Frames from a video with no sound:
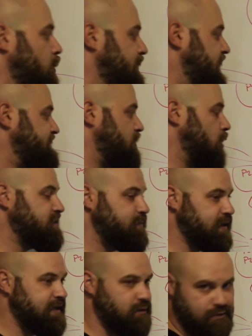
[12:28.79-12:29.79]
what that's
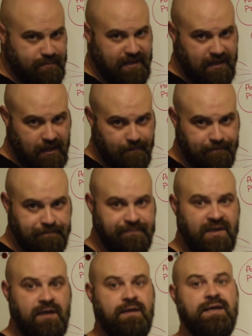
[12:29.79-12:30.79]
ultimately going to become
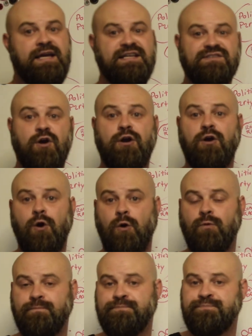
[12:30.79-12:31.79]
is our
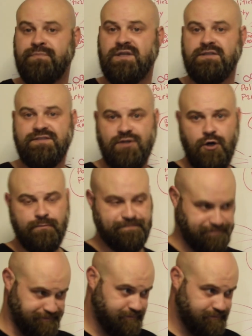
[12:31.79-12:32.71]
goal. So